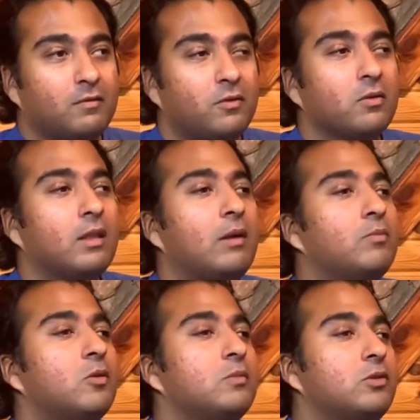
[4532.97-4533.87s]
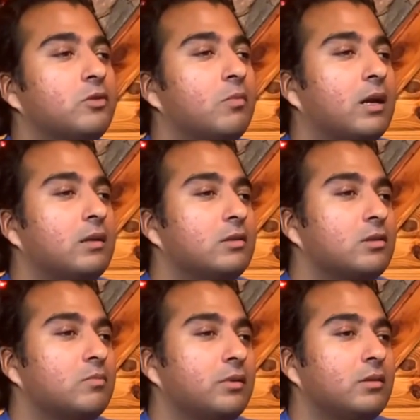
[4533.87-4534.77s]
For that moment, your mind is
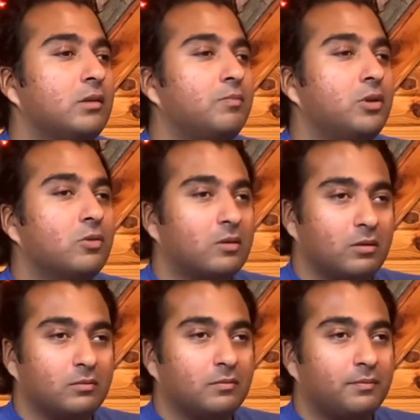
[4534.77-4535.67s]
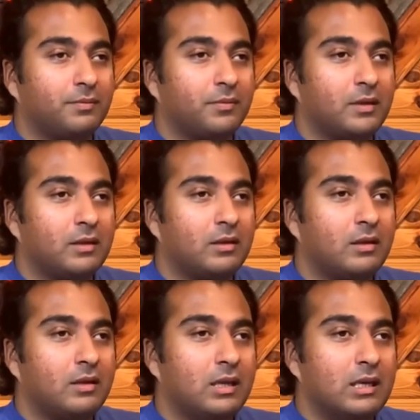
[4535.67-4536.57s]
completely pure.
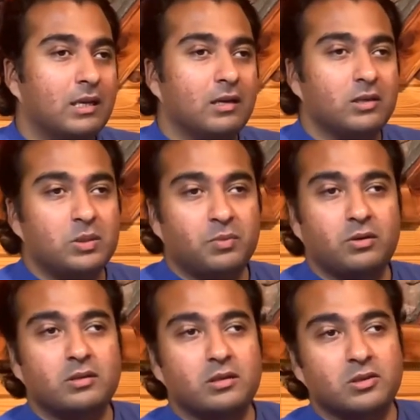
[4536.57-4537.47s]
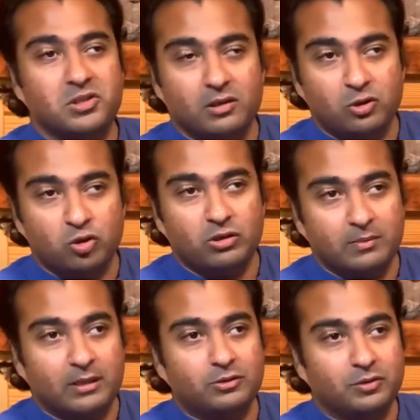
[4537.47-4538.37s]
It experiences
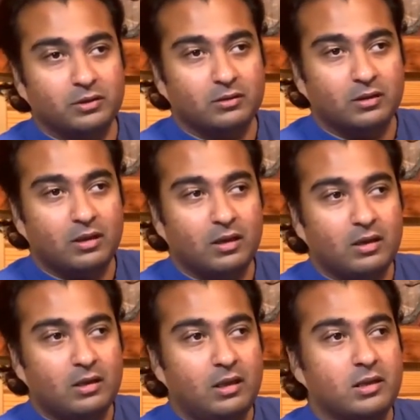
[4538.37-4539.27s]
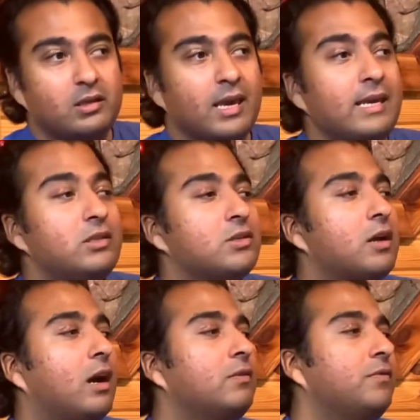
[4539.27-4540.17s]
stream entry. It gains
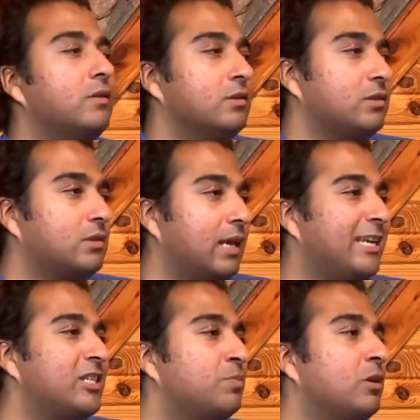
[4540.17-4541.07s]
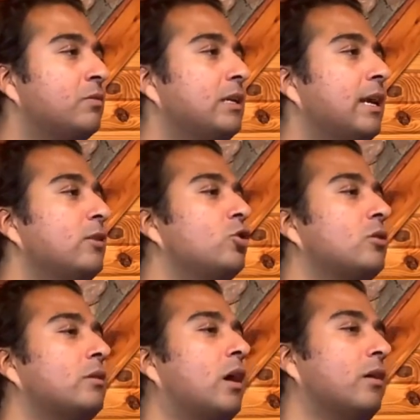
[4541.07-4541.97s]
confidence,
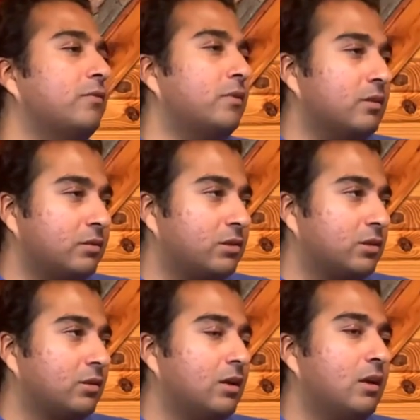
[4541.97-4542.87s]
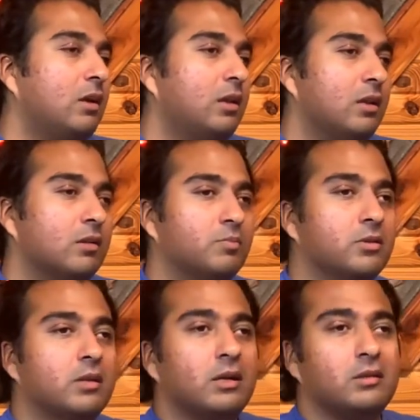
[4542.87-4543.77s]
experiential confidence in the
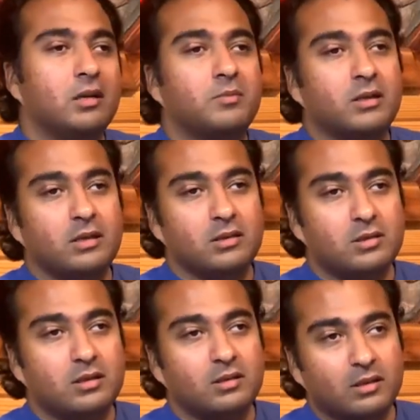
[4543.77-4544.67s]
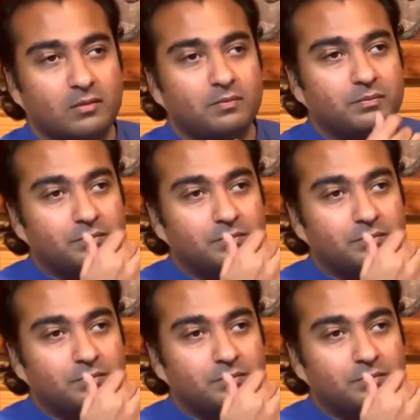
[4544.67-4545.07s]
Buddha, Dhamma, and Sangha.